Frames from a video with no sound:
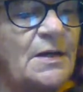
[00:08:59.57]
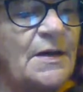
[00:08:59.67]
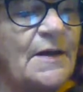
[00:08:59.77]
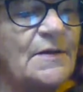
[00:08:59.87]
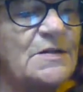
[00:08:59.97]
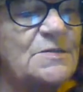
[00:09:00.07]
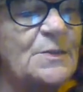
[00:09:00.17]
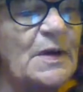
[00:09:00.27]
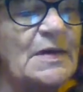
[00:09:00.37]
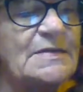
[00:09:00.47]
yet the
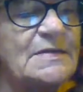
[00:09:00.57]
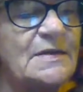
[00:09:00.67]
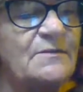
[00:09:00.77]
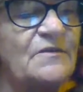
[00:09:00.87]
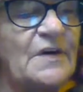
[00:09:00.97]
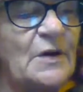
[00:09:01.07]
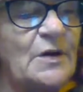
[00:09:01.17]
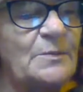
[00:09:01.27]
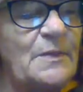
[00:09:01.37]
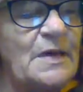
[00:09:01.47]
spread seemed
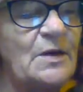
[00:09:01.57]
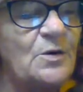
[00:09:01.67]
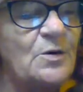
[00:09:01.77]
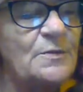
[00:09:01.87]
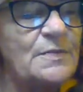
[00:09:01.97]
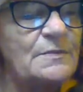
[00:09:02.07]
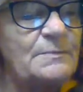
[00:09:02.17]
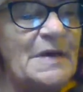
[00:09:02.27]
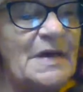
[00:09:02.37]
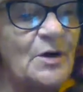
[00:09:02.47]
very meager
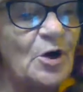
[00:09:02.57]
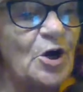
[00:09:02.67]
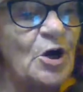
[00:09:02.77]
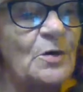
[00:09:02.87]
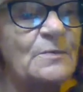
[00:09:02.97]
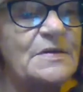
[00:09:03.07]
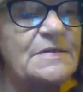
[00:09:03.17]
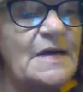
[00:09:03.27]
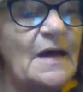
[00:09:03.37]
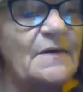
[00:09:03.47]

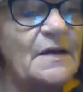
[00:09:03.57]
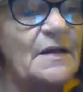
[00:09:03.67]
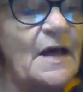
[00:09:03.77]
beside the